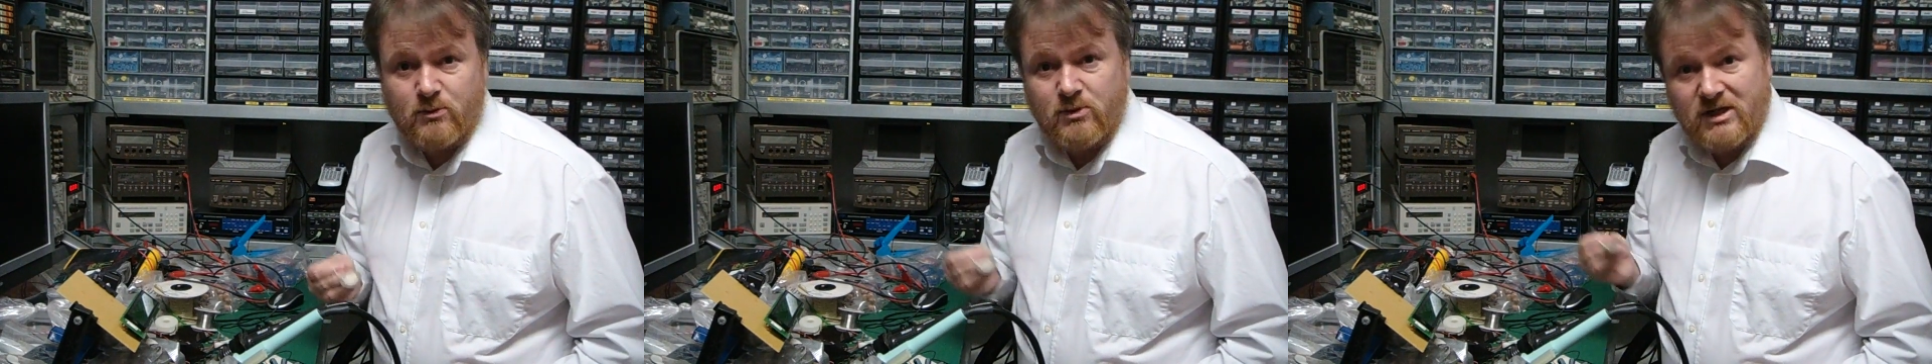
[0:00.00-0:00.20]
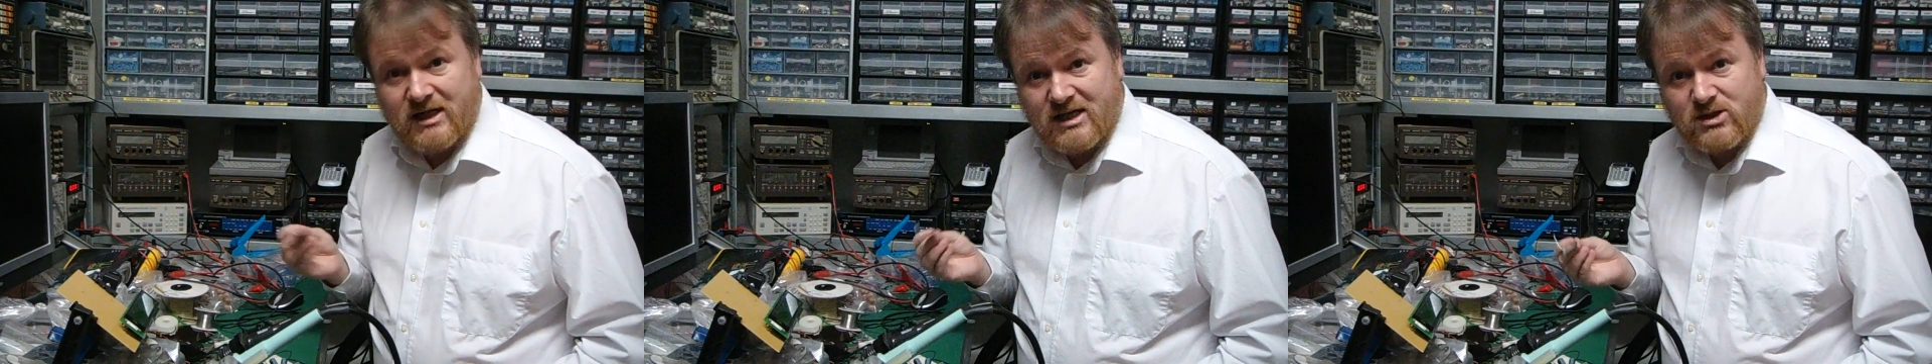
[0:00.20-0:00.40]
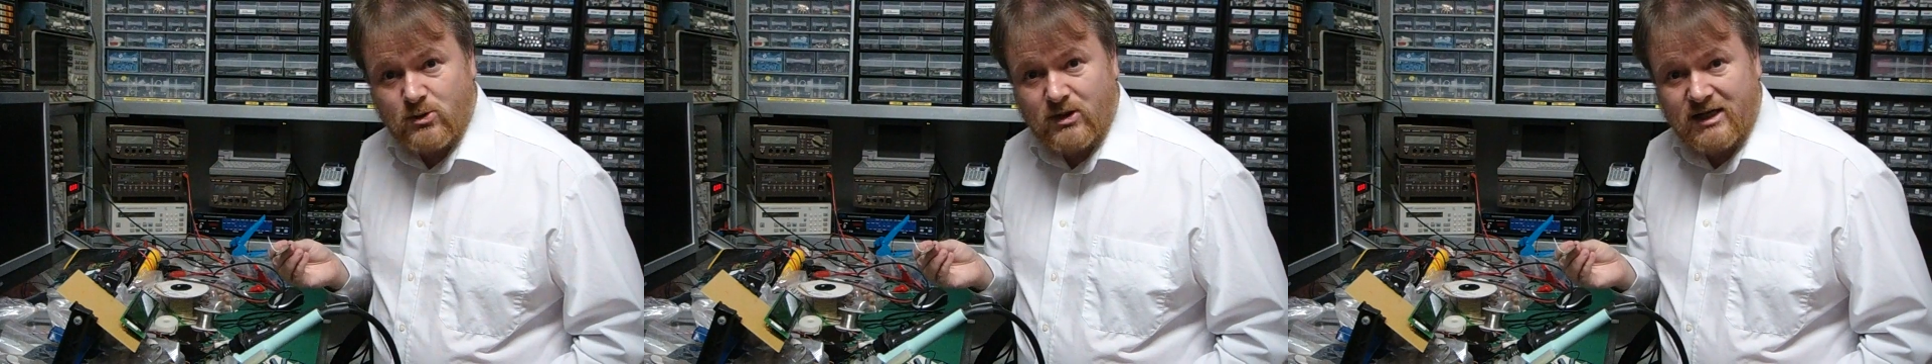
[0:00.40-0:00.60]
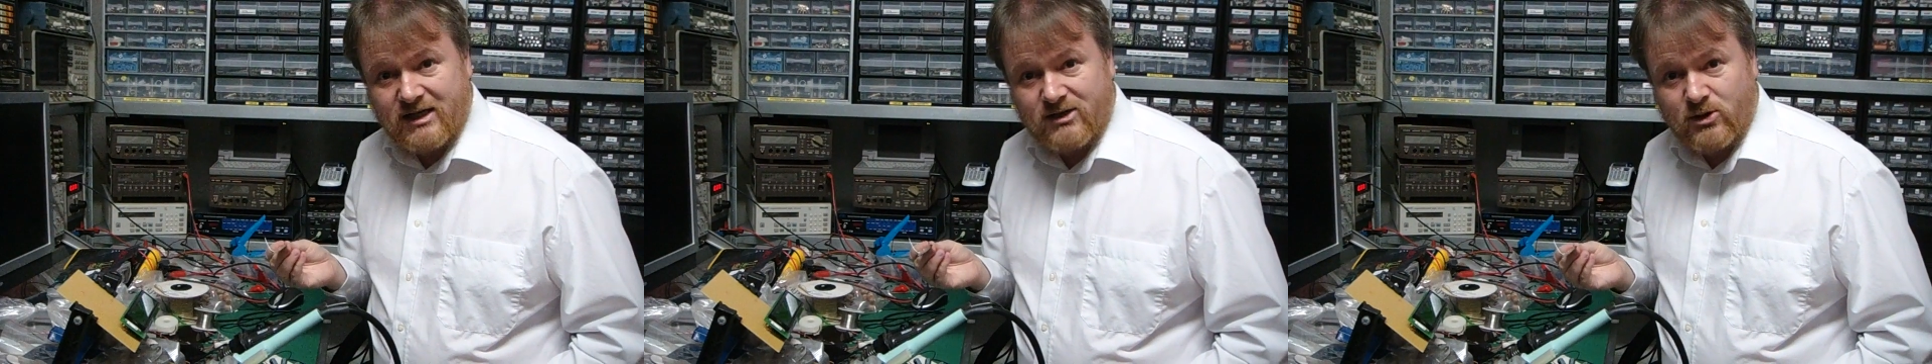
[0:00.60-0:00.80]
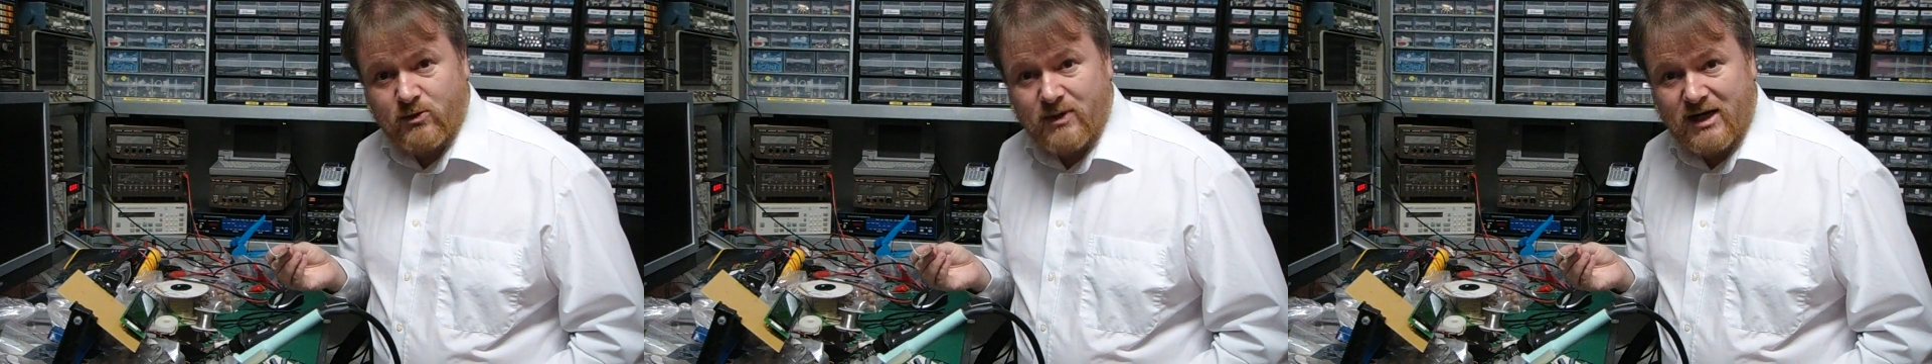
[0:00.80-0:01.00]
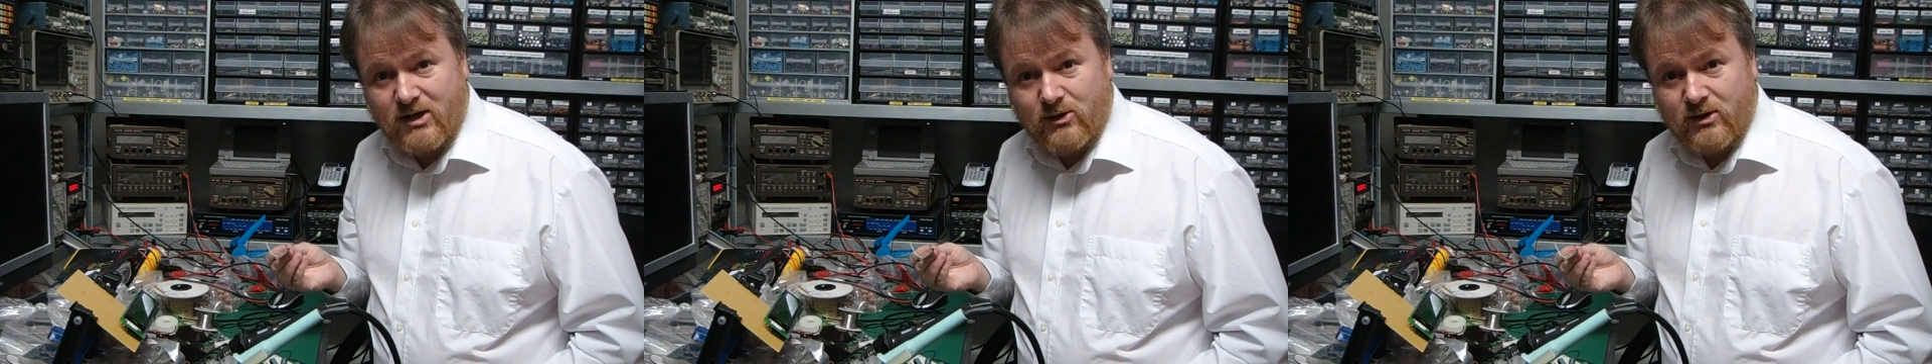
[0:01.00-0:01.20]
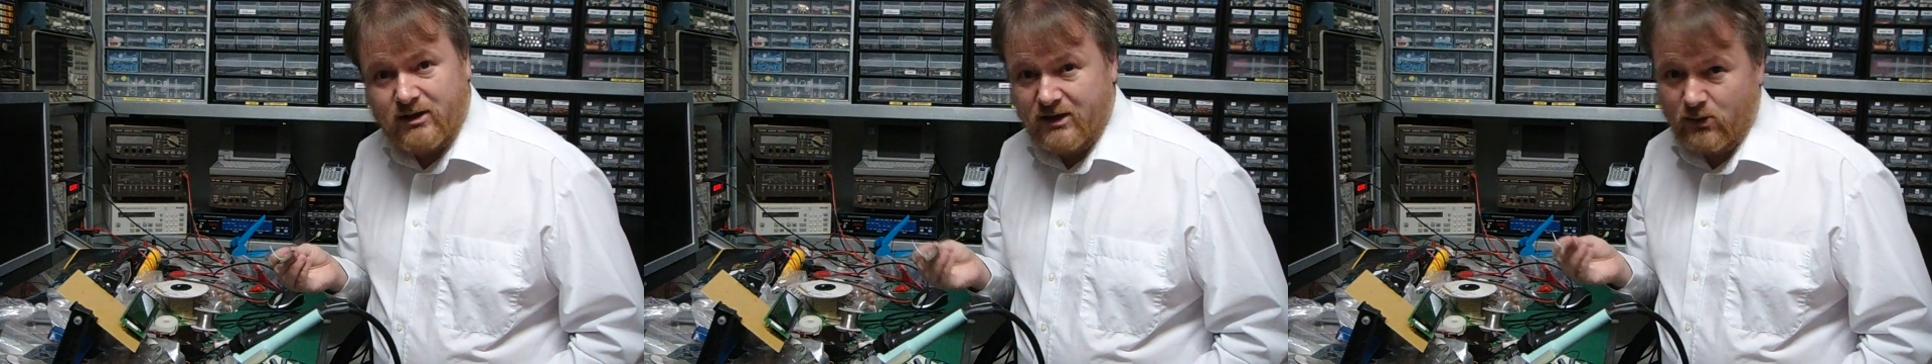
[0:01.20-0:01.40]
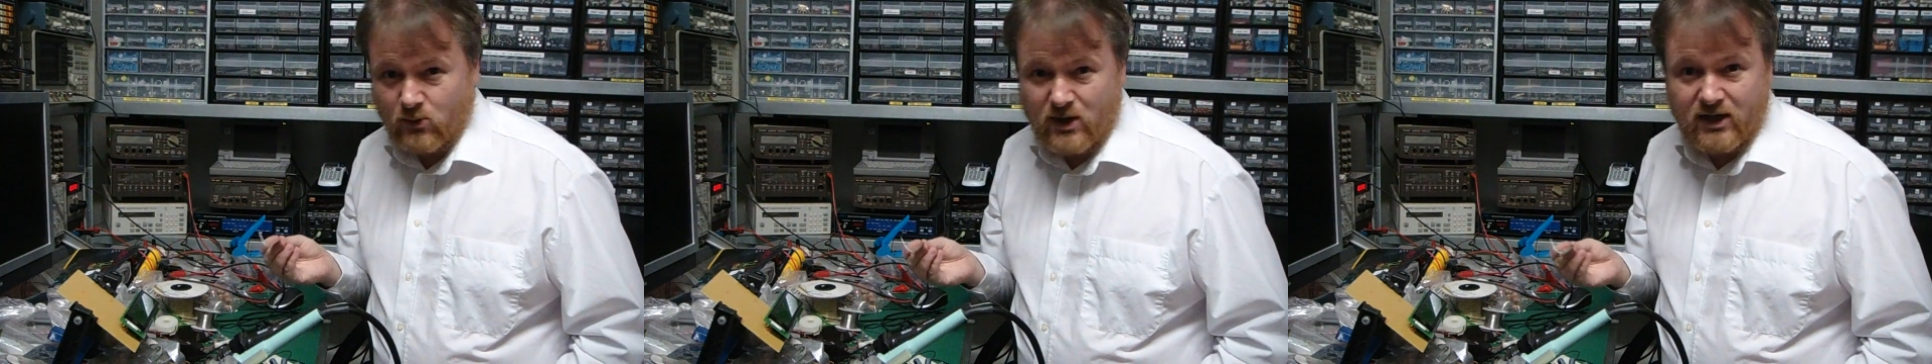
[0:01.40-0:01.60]
piezoelectric power and
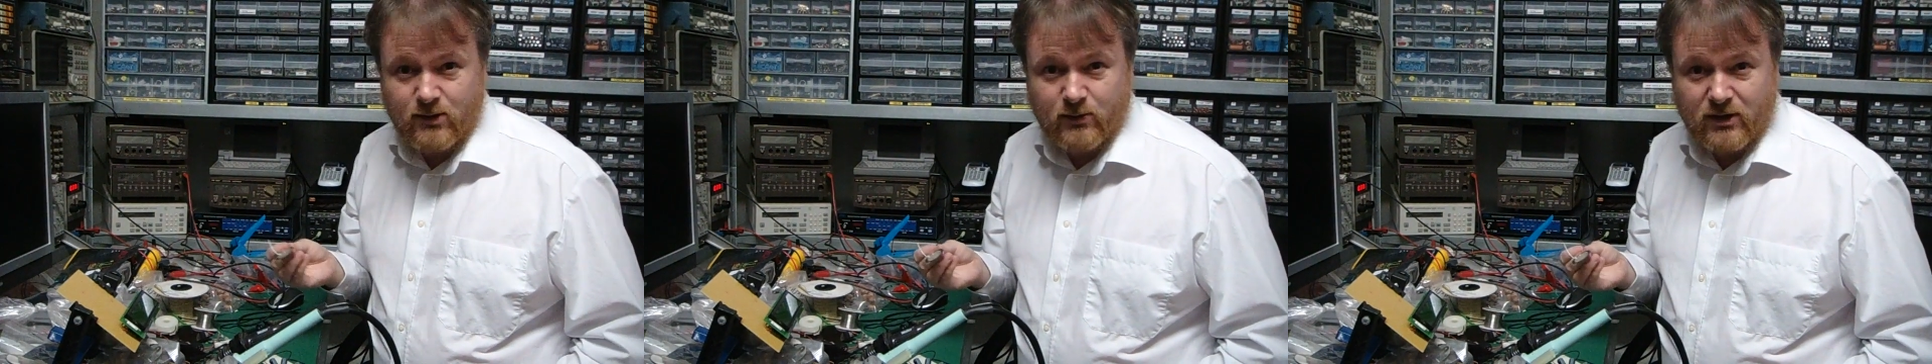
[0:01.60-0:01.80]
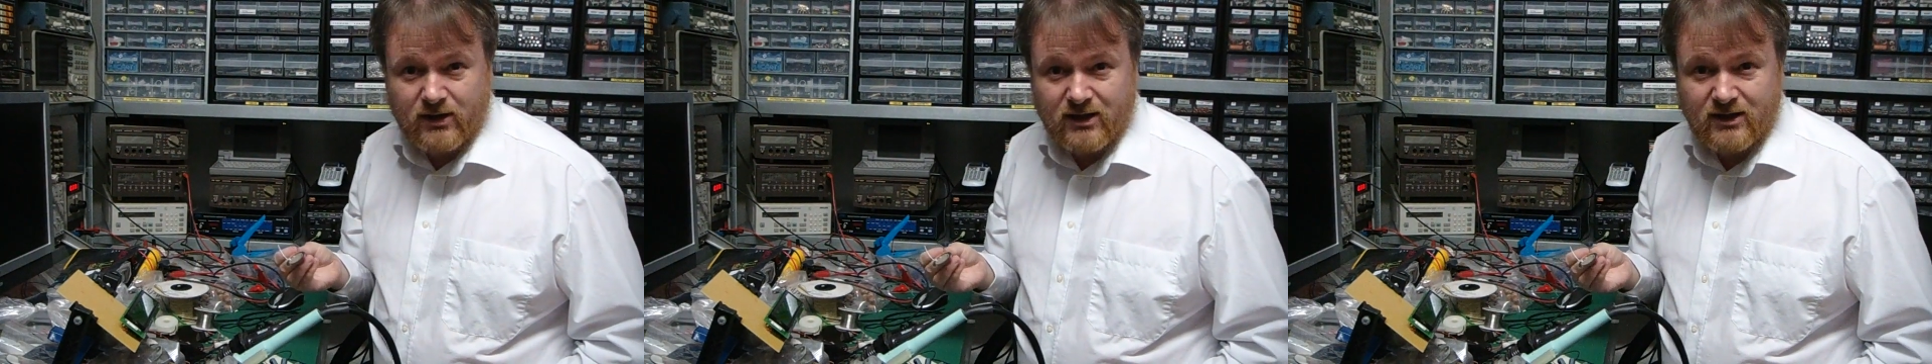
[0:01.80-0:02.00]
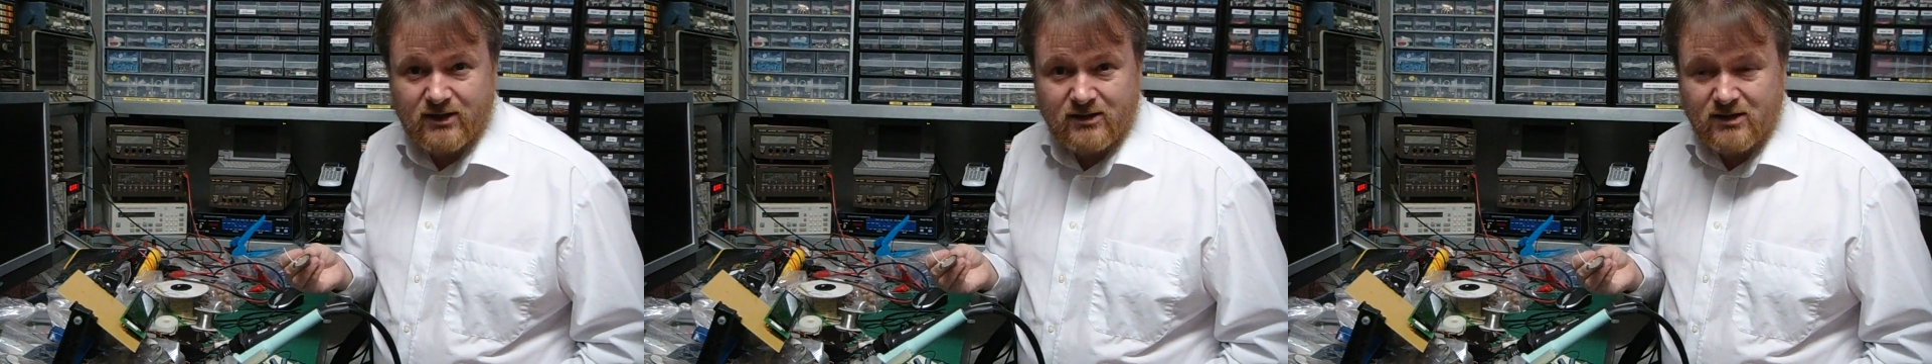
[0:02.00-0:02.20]
I read up on it